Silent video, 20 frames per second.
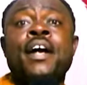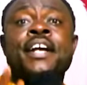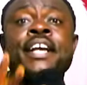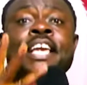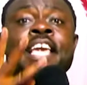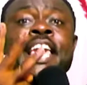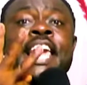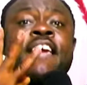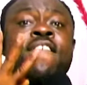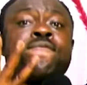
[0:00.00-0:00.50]

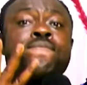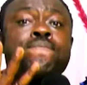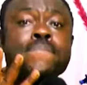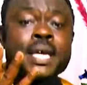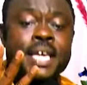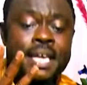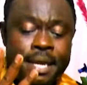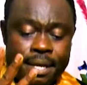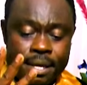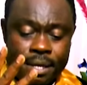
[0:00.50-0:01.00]
give
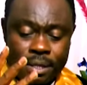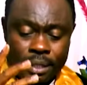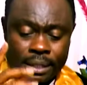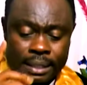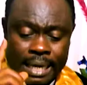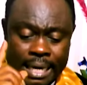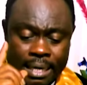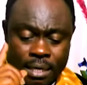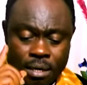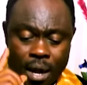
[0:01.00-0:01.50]
me
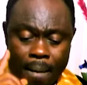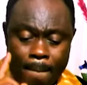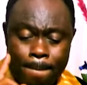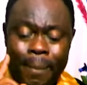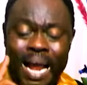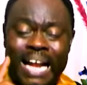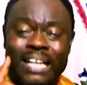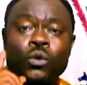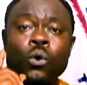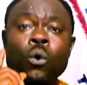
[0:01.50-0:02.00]
the
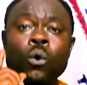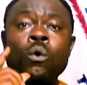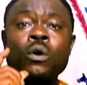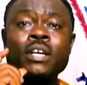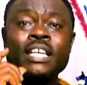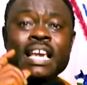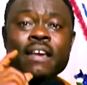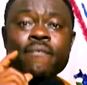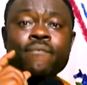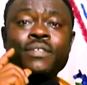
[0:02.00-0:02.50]
number to
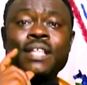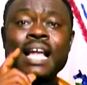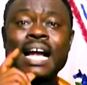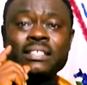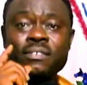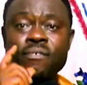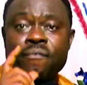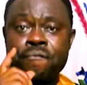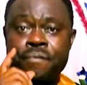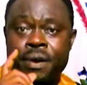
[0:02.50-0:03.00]
give
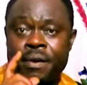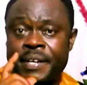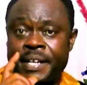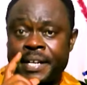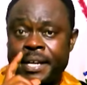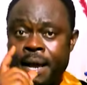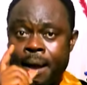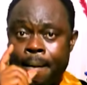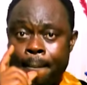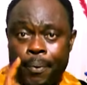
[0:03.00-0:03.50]
that very
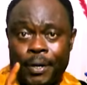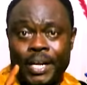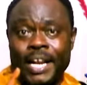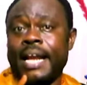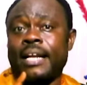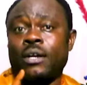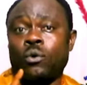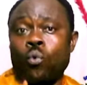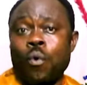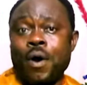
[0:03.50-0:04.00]

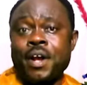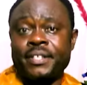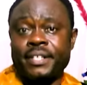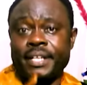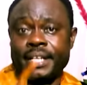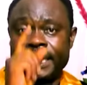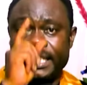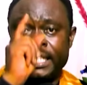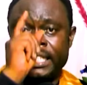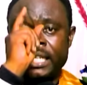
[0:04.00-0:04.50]
prayer request
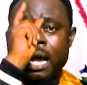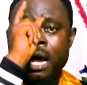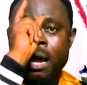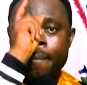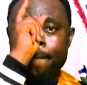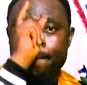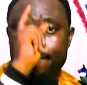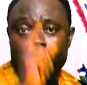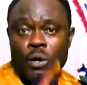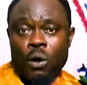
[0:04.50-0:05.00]
is
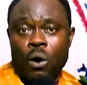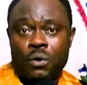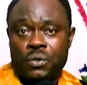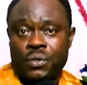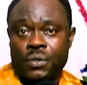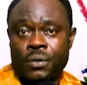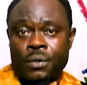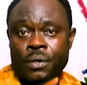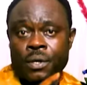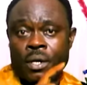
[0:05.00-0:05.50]

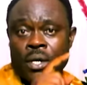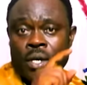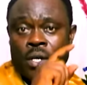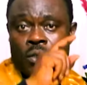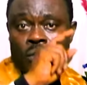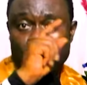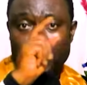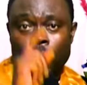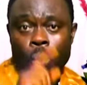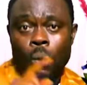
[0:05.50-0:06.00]

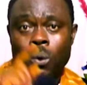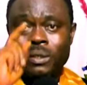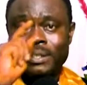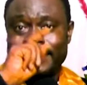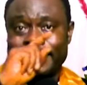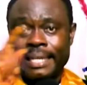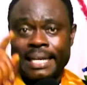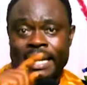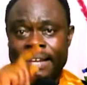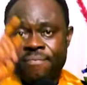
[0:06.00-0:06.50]

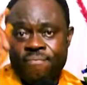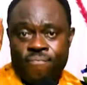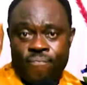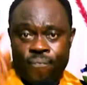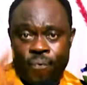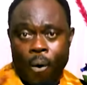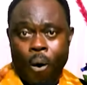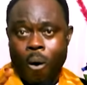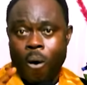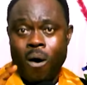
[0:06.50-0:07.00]

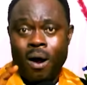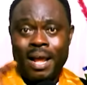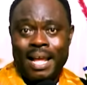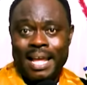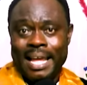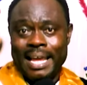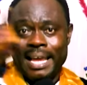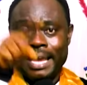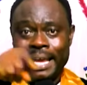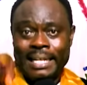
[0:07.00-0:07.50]
+234
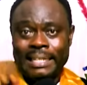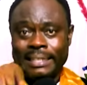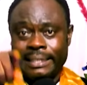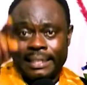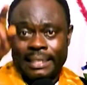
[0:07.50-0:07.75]
80